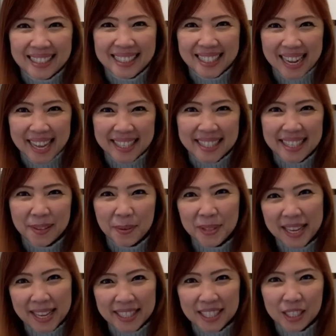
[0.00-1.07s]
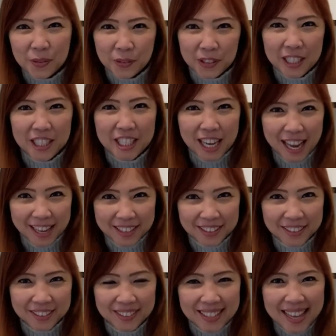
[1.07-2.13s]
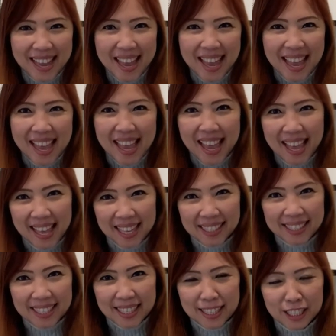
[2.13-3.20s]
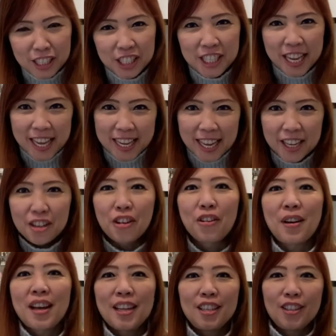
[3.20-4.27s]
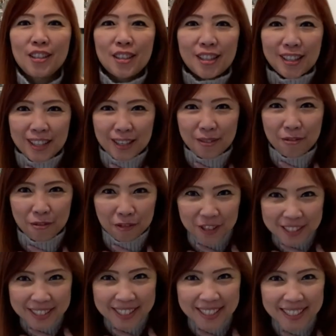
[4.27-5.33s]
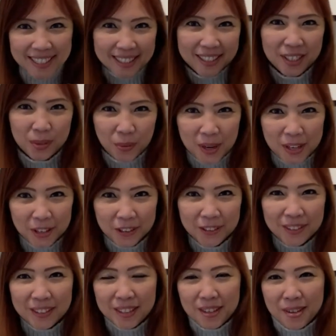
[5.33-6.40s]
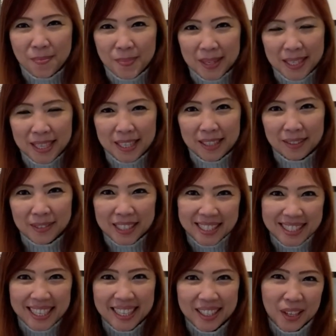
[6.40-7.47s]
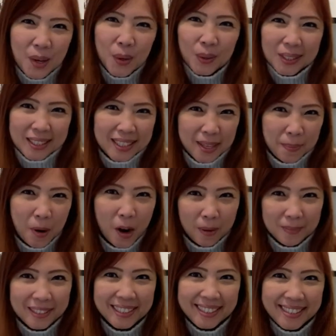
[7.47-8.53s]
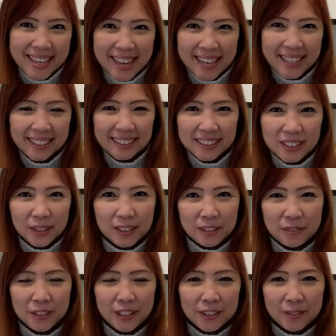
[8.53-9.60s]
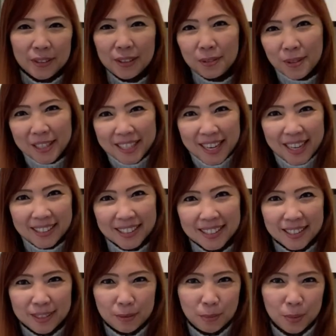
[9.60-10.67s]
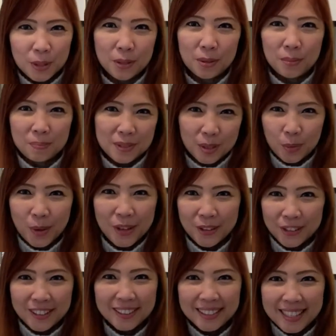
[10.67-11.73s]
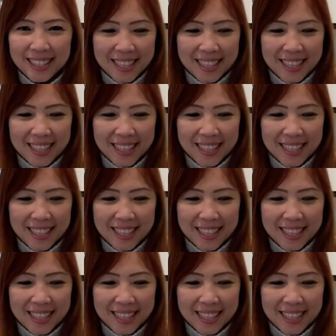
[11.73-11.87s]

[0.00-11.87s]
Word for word: is Nancy with Nancy's Foodie Channel. And uh, today I know I look like I'm freezing in a sweater, but um, it is kind of cold in the apartment today. So I figured, well, why not? Just let me put a sweater on.